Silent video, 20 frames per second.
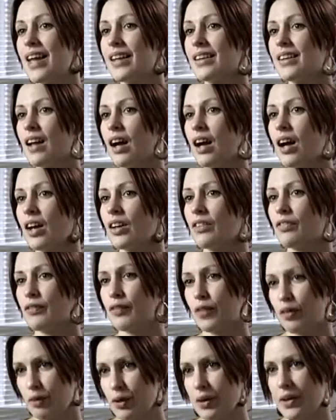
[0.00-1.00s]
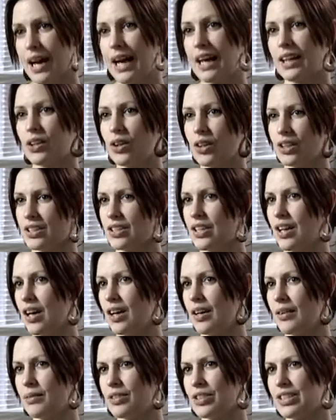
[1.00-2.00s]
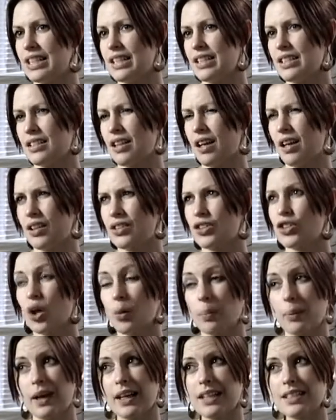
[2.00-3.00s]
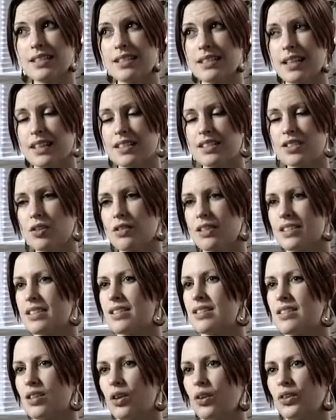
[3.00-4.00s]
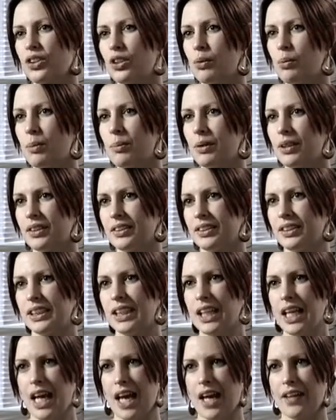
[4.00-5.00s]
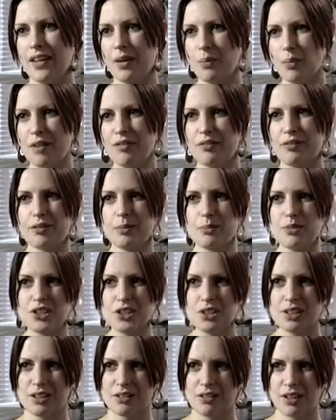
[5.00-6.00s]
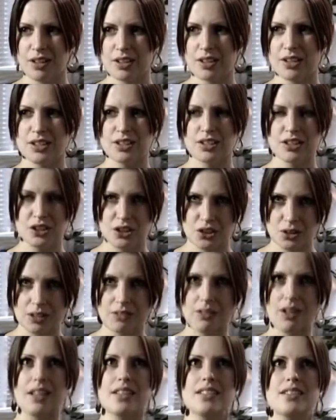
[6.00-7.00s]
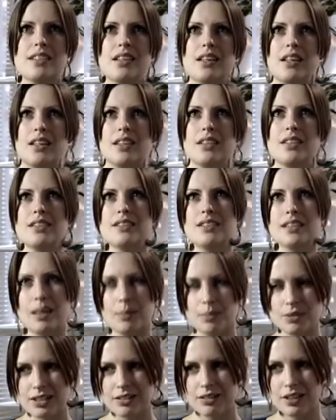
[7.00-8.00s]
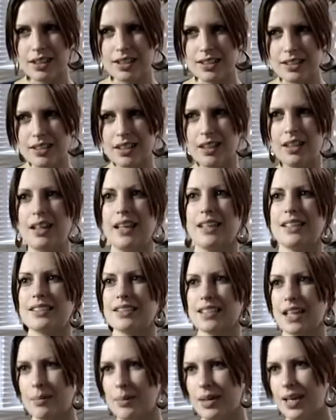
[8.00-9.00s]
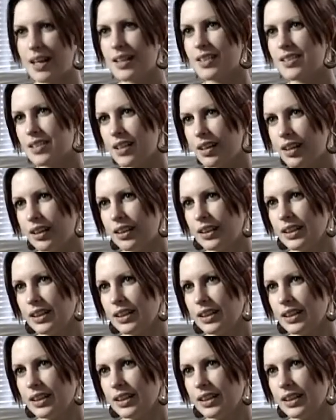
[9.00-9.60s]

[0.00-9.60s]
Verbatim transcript: then through that I got a job as editorial assistant on New Woman, and then went from junior to junior writer, celebrity writer, entertainment editor,